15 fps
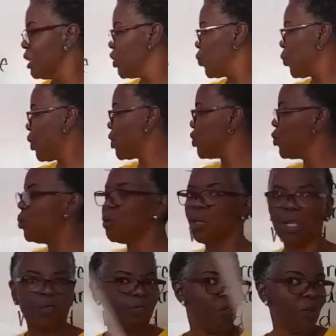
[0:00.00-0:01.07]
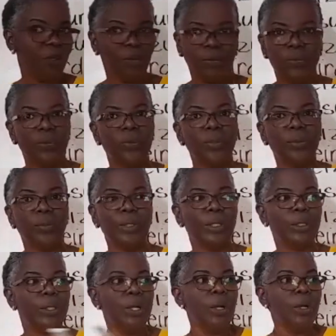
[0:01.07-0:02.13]
words do not follow the rule.
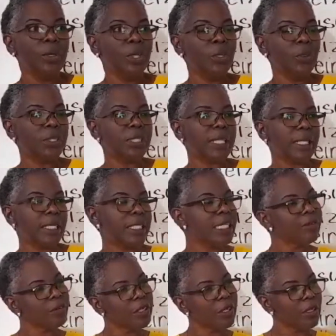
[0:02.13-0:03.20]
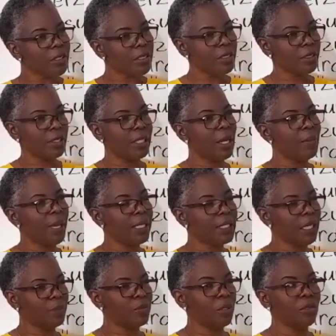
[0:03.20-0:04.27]
You notice I didn't even consider them
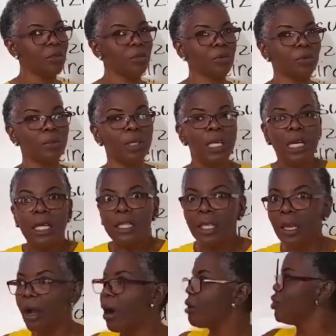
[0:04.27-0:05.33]
exception to the rule. They are